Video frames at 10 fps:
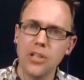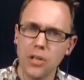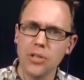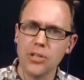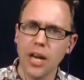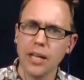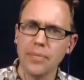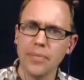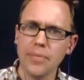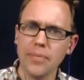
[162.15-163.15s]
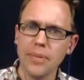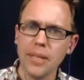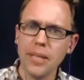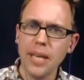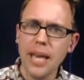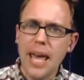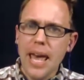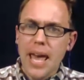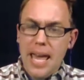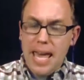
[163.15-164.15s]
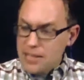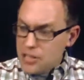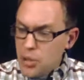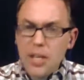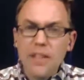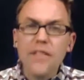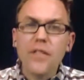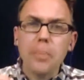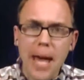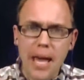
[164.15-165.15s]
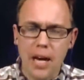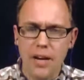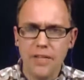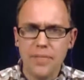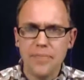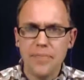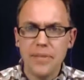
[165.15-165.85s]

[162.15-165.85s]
to your child. He is doing it for a payoff.